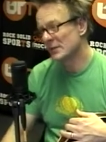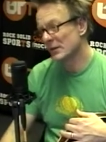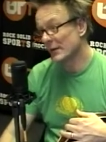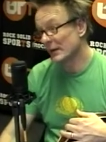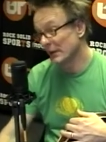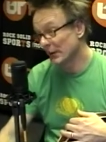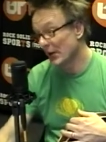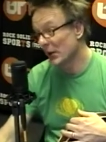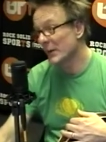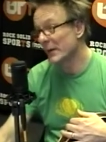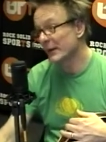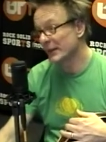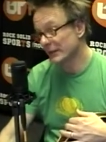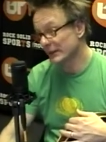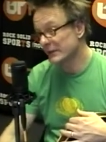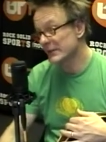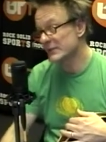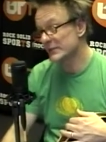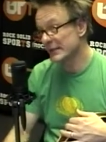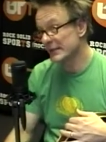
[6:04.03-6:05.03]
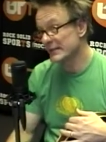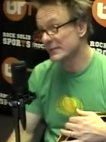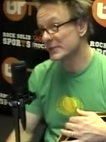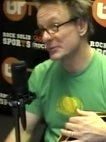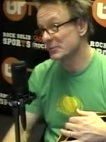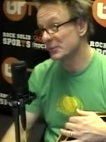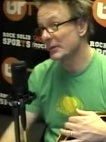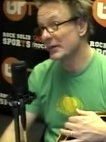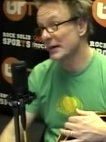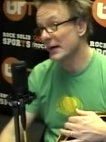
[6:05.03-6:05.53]
So the low end on those things
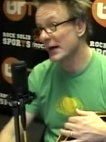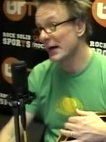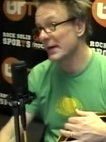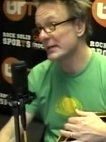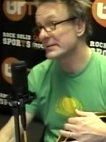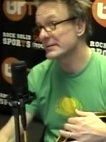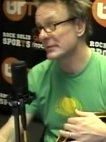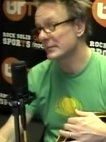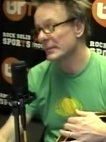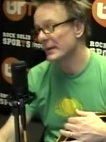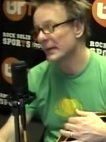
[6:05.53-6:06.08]
is pretty awesome.